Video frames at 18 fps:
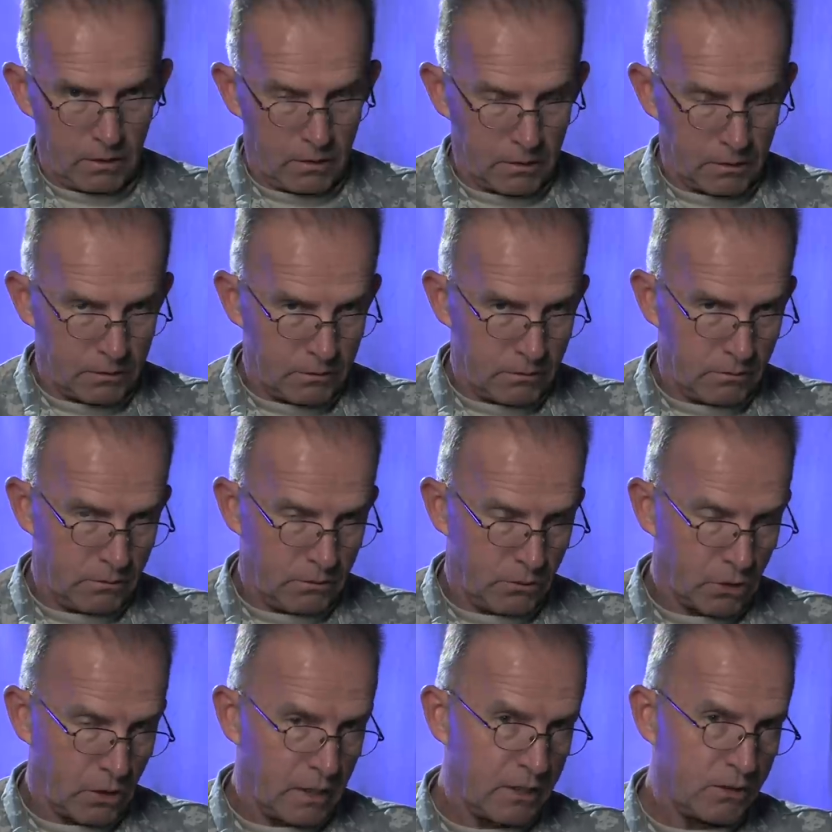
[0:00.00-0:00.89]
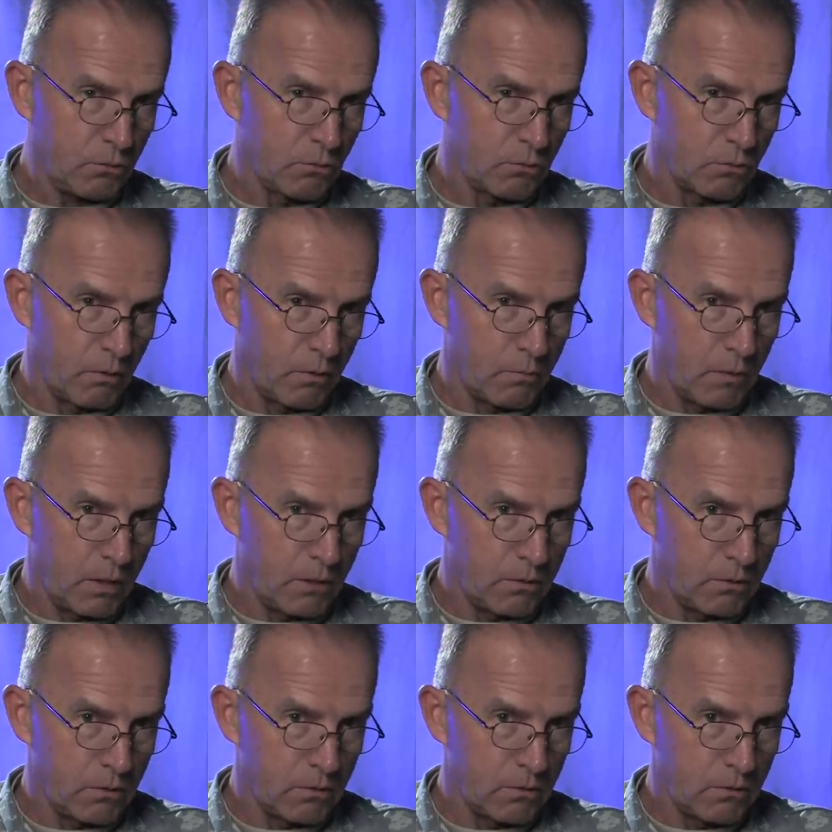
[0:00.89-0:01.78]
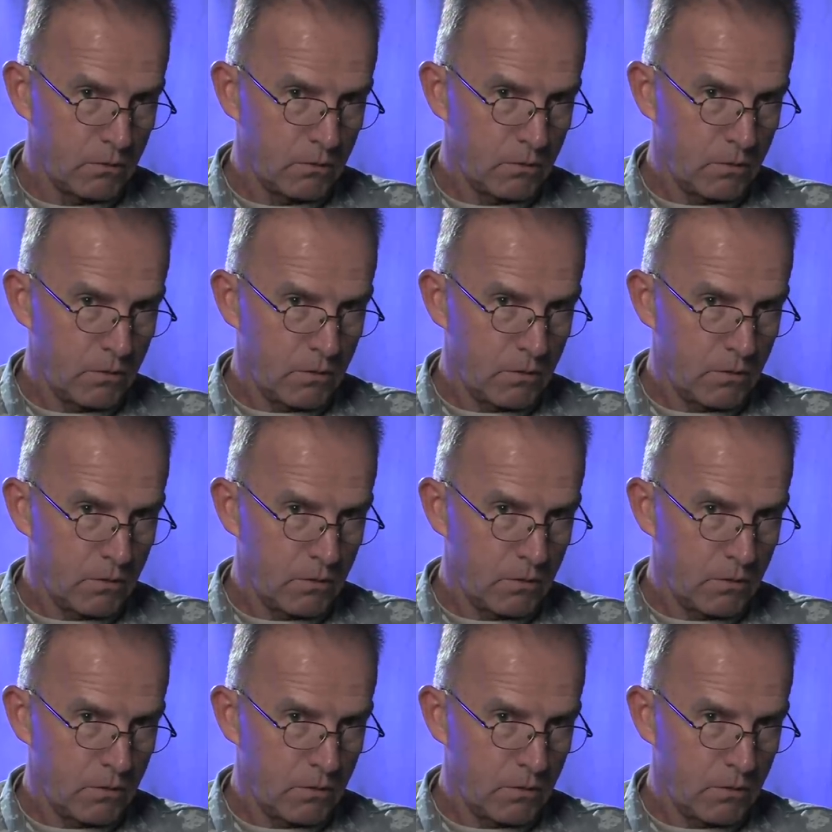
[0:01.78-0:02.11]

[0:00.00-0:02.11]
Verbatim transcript: uh, Josh was with me too.